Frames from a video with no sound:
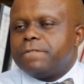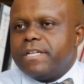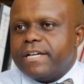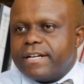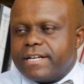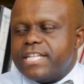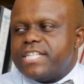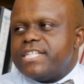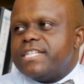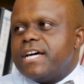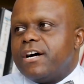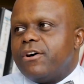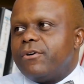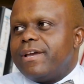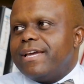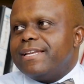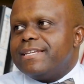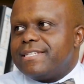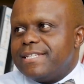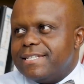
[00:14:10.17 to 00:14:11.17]
regional
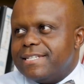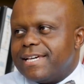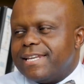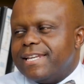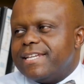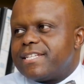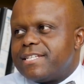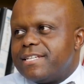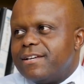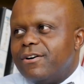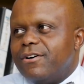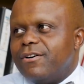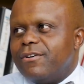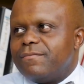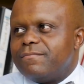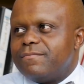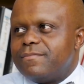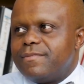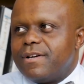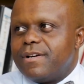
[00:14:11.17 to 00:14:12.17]
and international
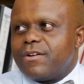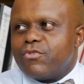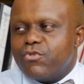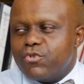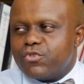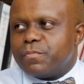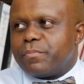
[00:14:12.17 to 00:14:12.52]
good